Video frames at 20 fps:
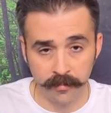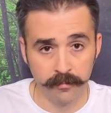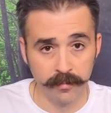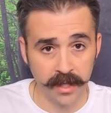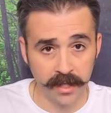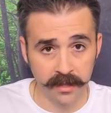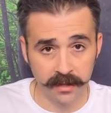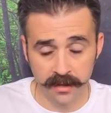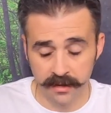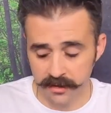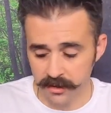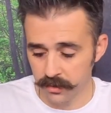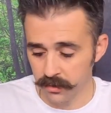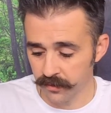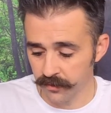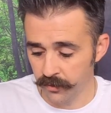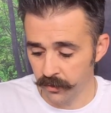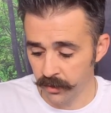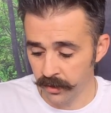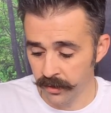make this
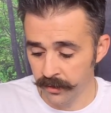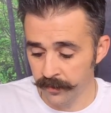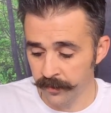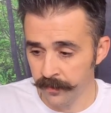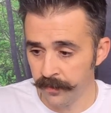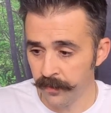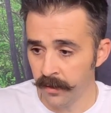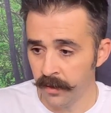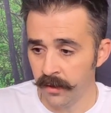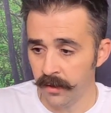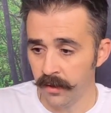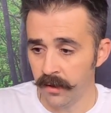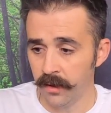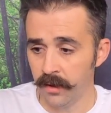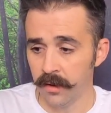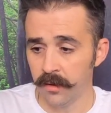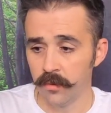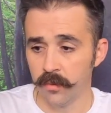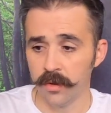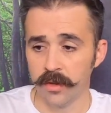one for you.
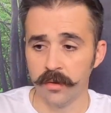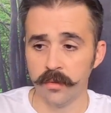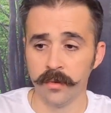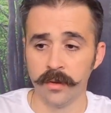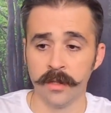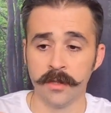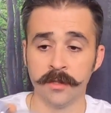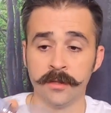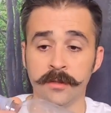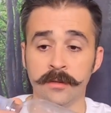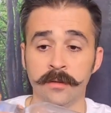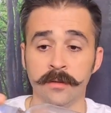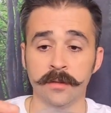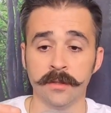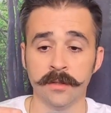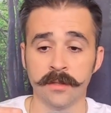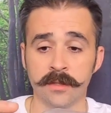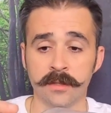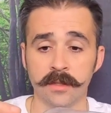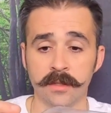What you want to do
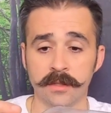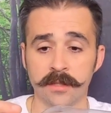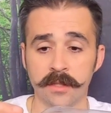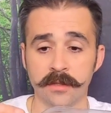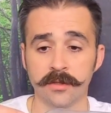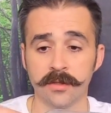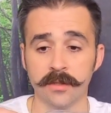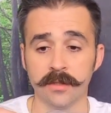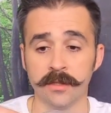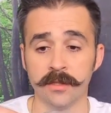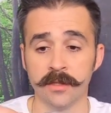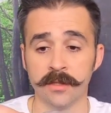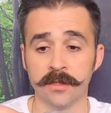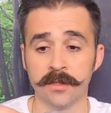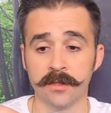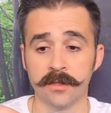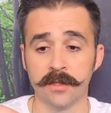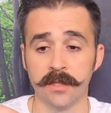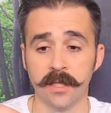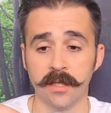is essentially
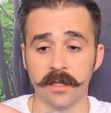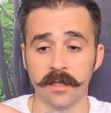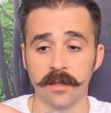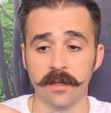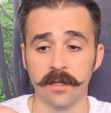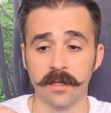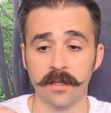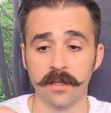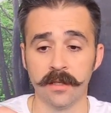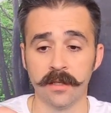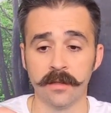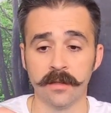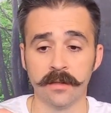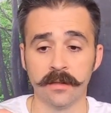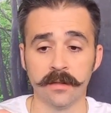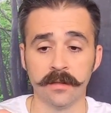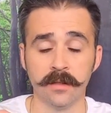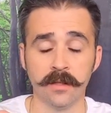just take the